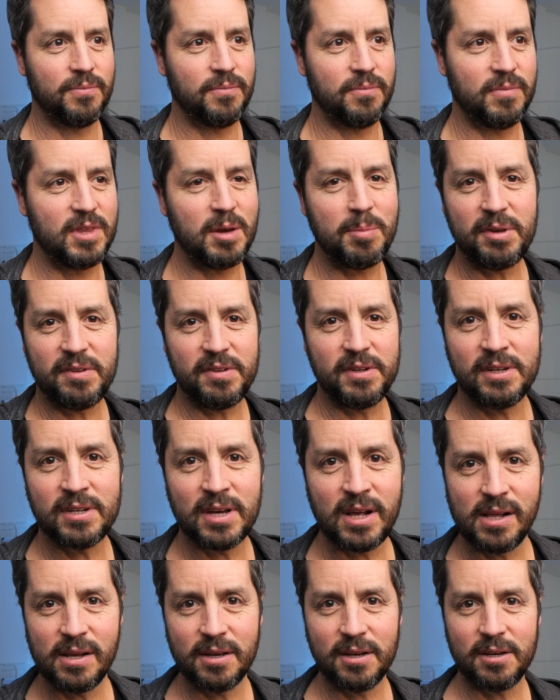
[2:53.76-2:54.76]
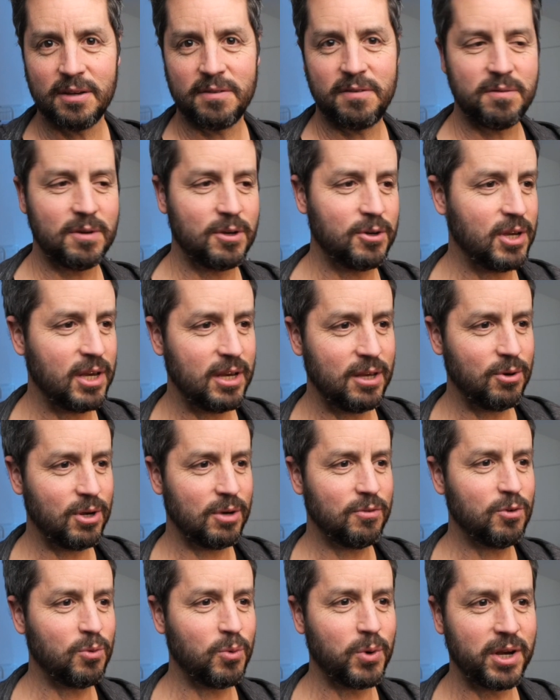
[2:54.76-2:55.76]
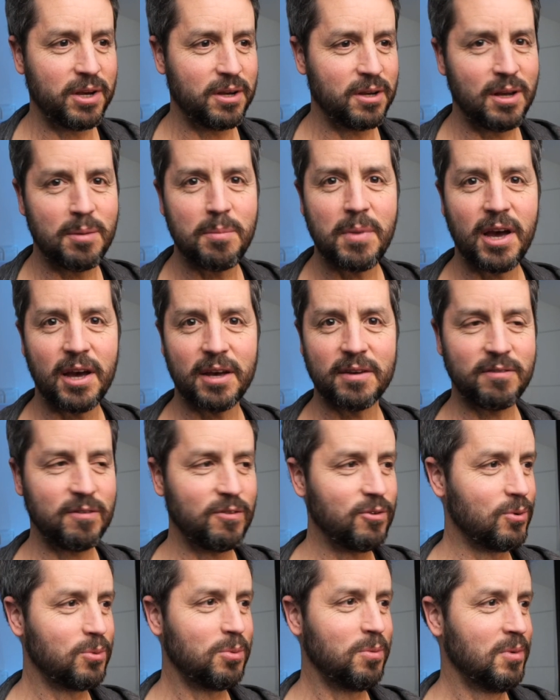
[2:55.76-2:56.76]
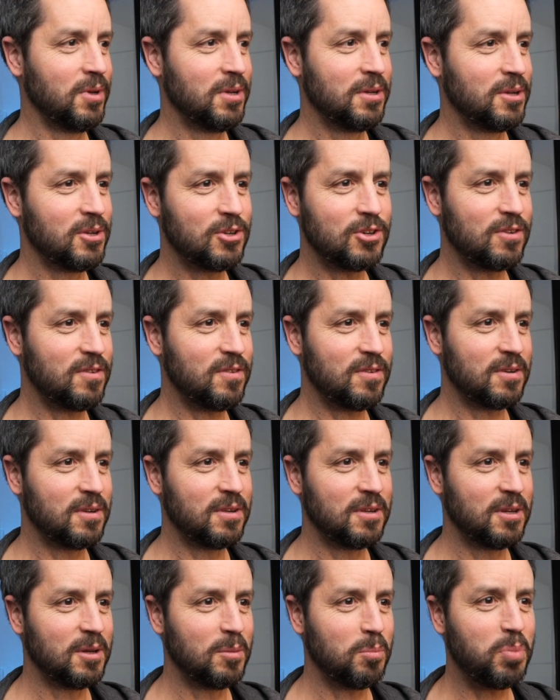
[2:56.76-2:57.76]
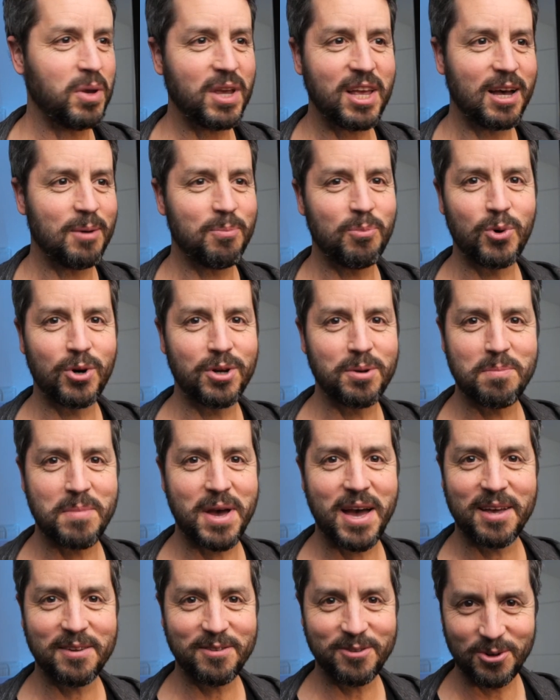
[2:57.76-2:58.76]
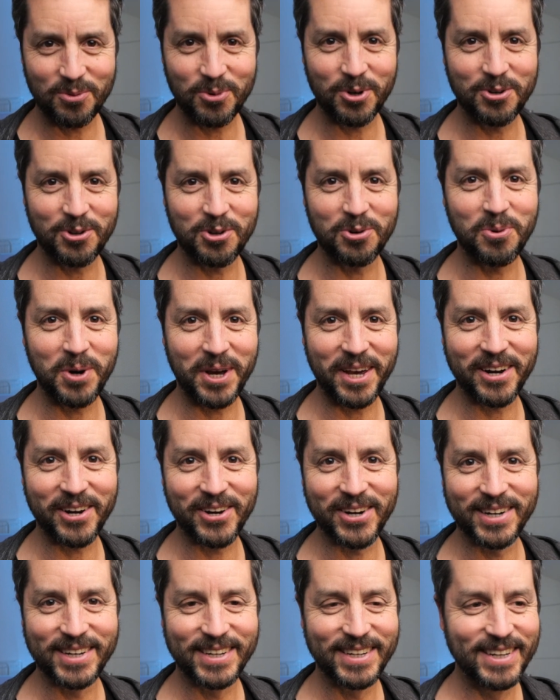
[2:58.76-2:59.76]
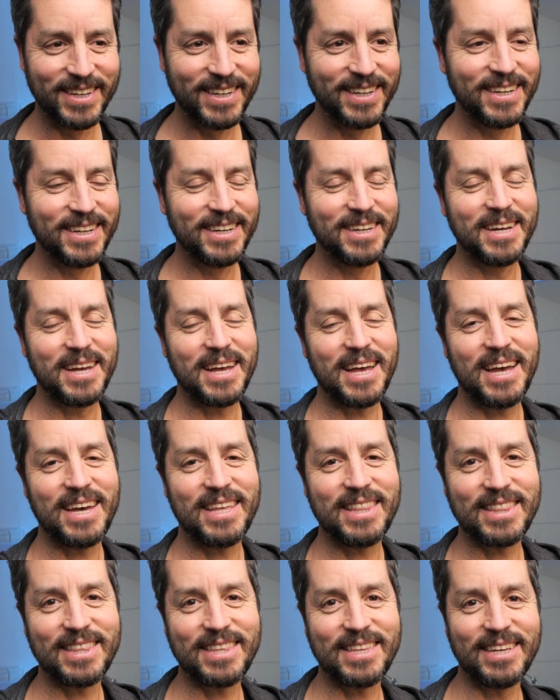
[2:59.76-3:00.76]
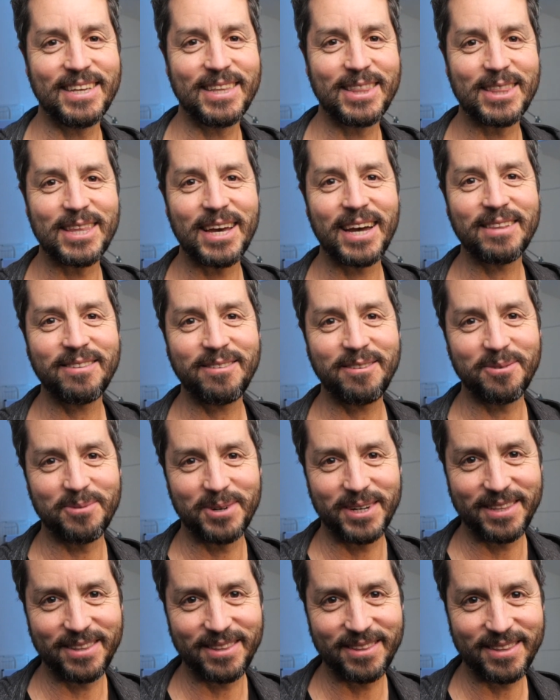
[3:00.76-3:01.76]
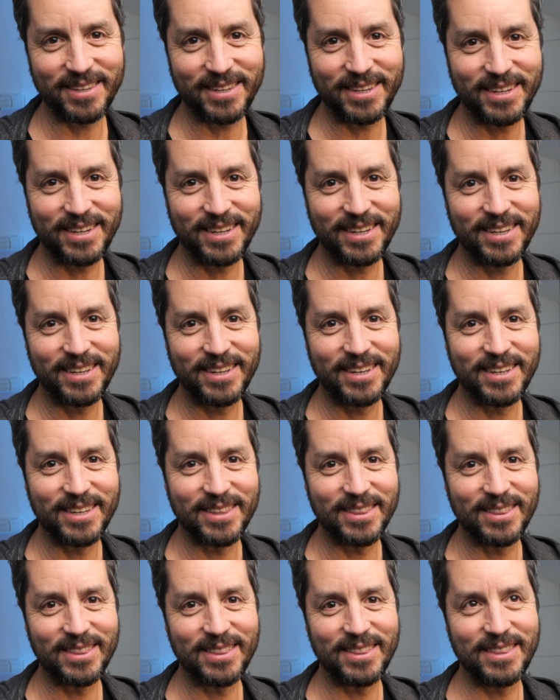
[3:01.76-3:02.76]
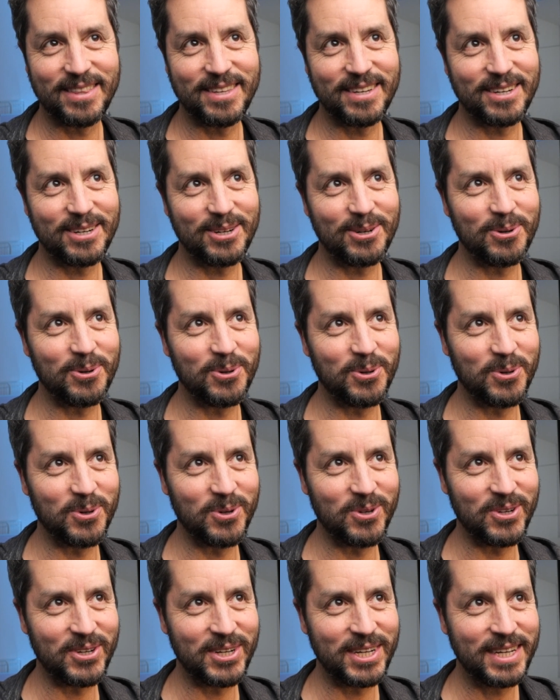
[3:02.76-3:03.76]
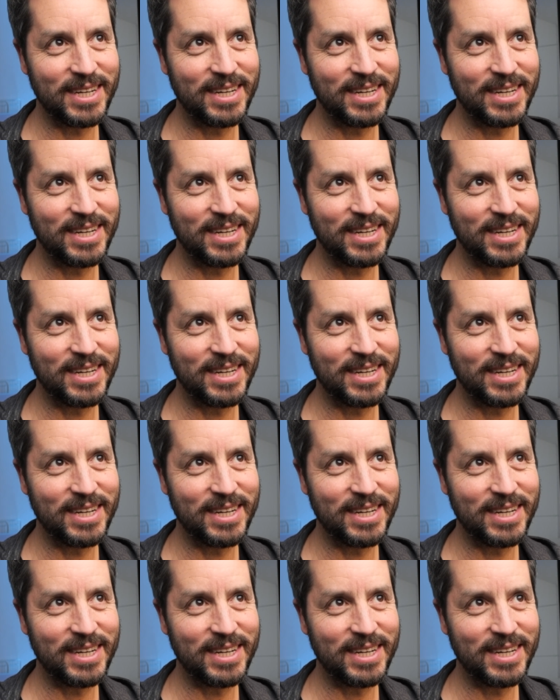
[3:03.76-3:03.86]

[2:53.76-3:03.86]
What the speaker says: they're basically telling us, okay, you have to wear a mask. So just pick up what mask you want to wear. And that's when the whole